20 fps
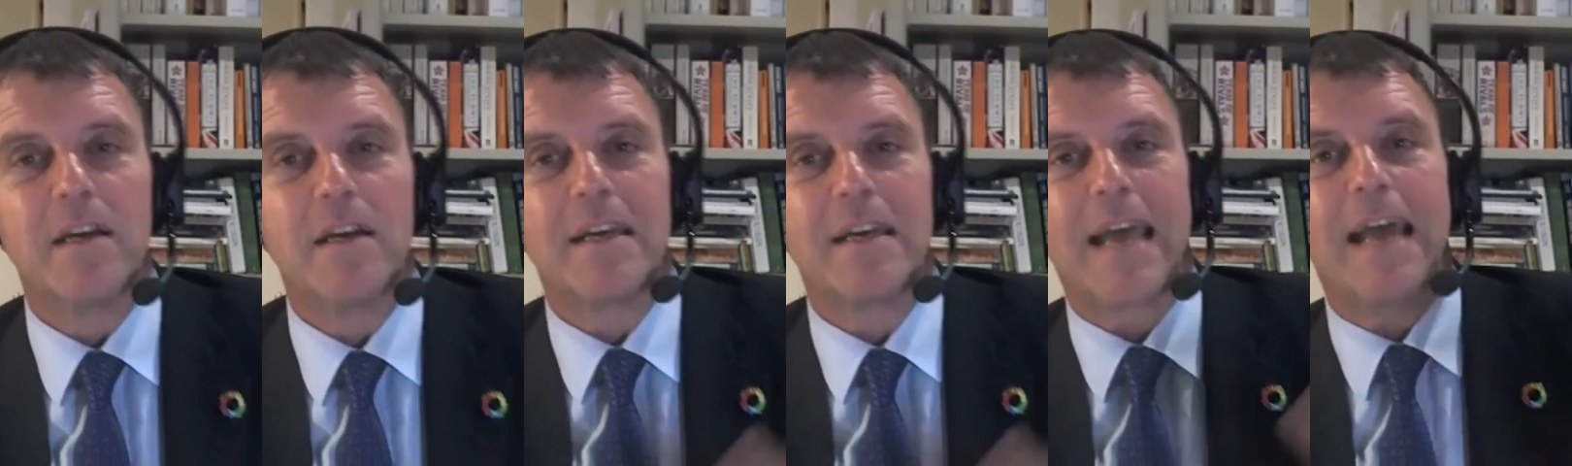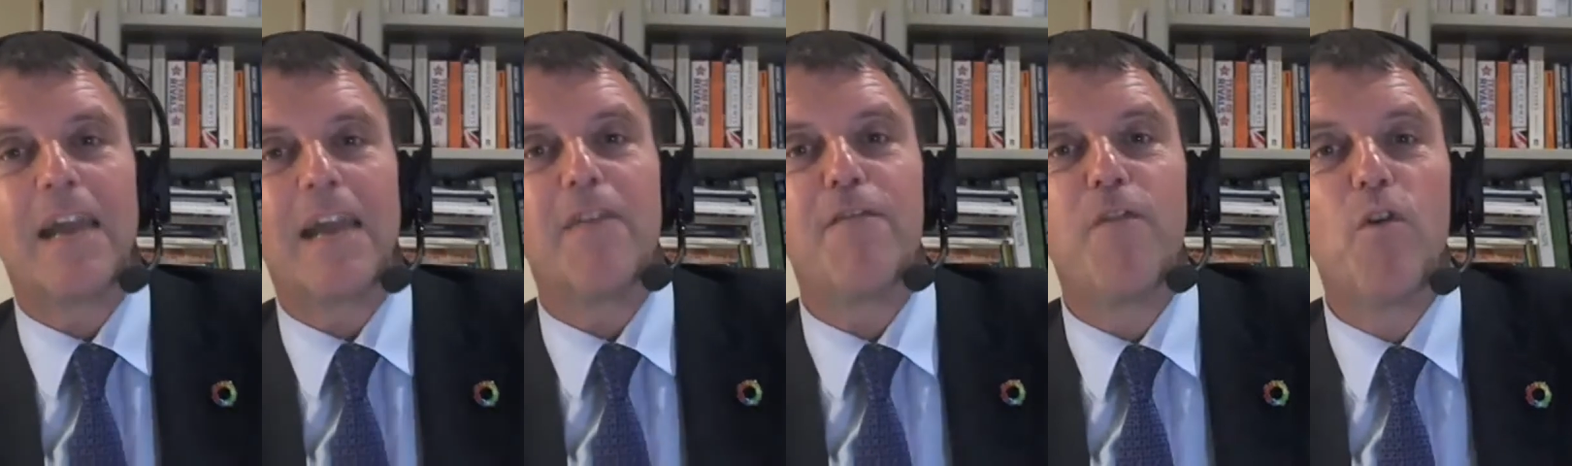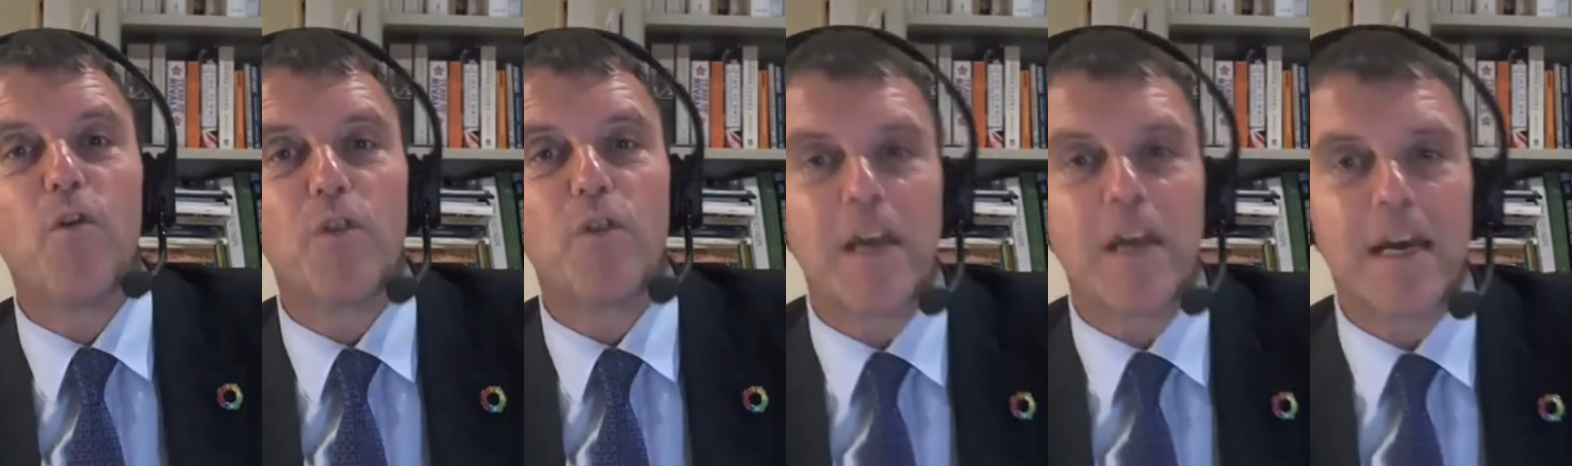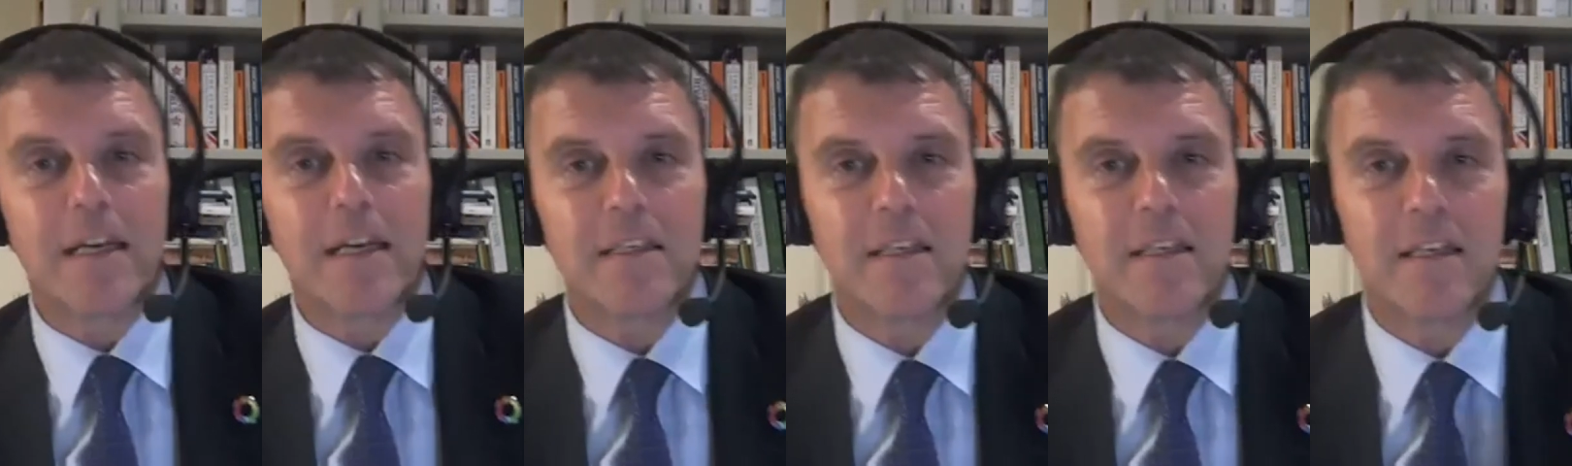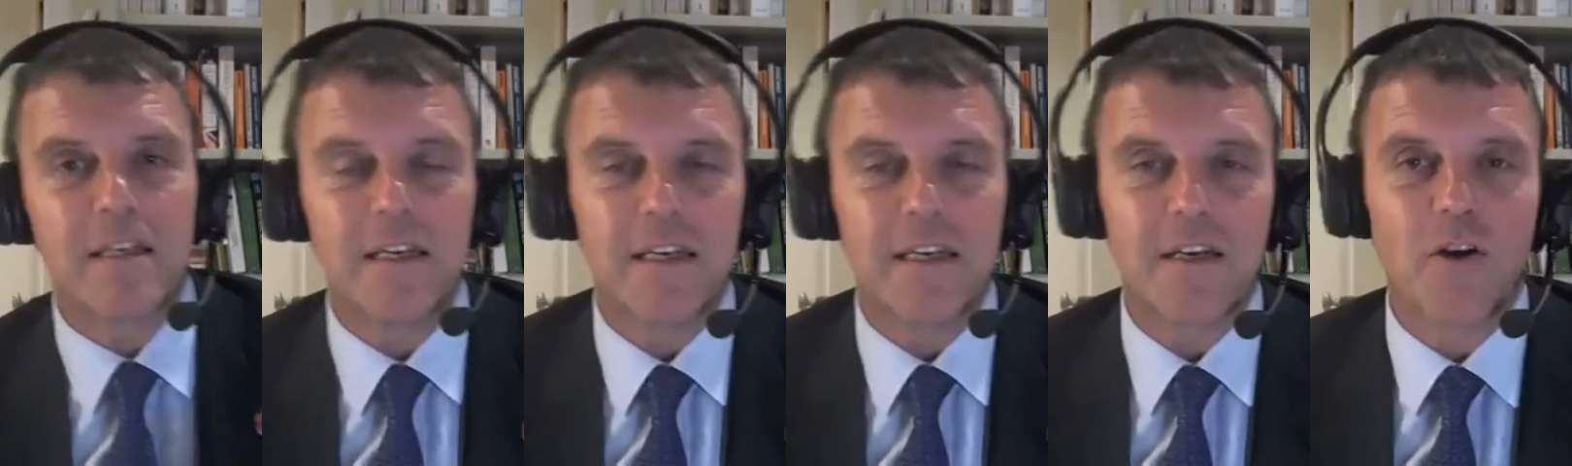California has
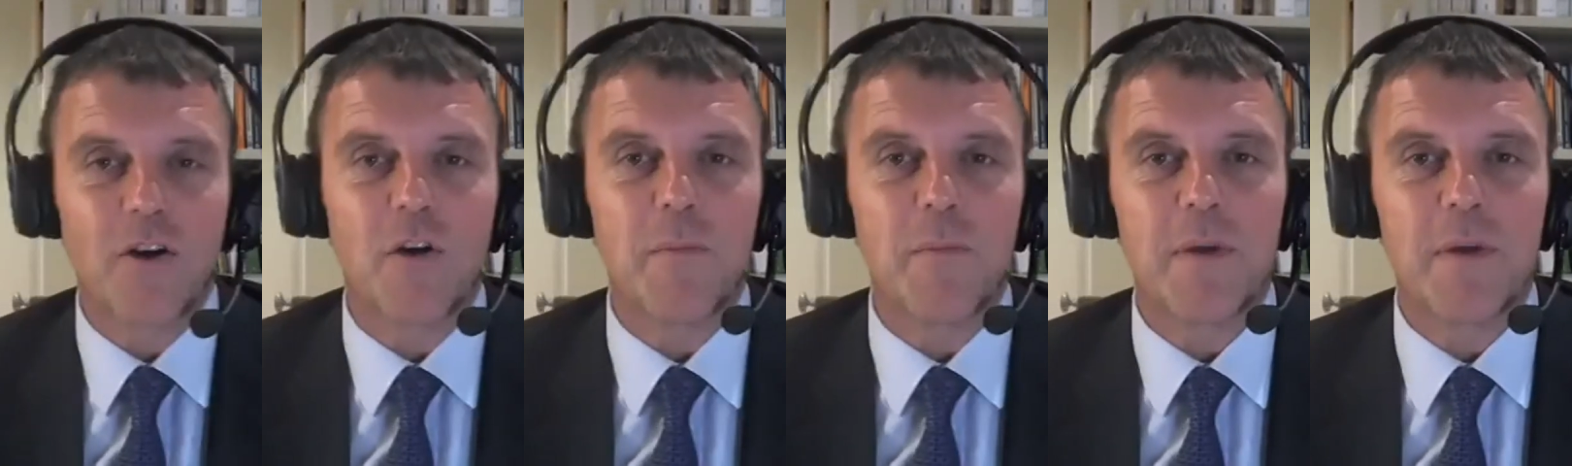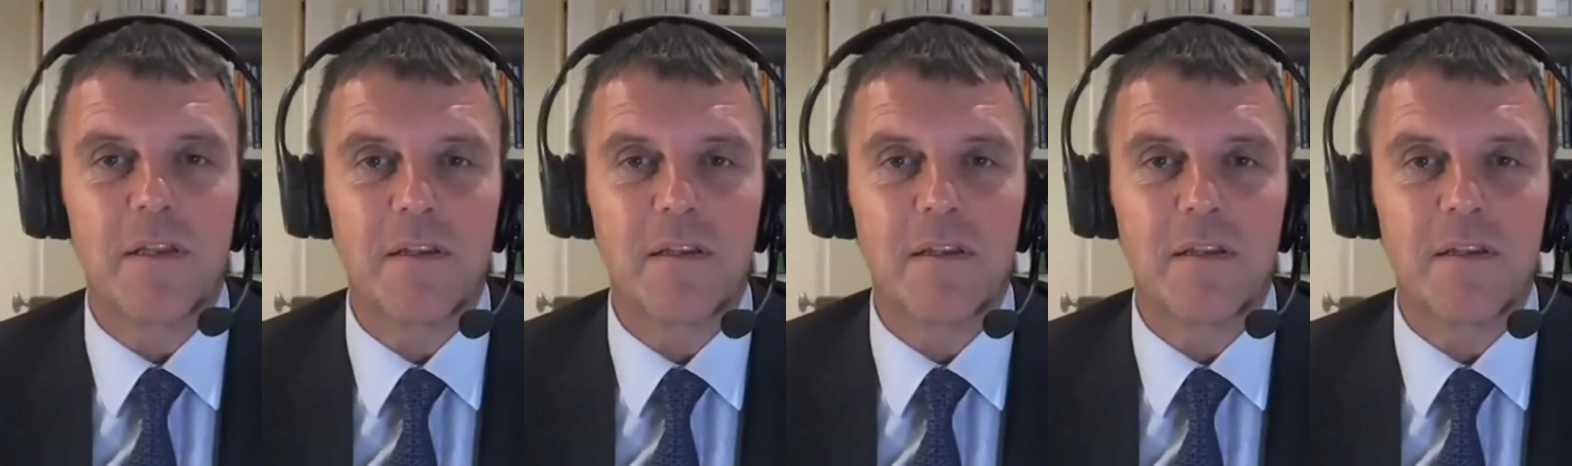an economy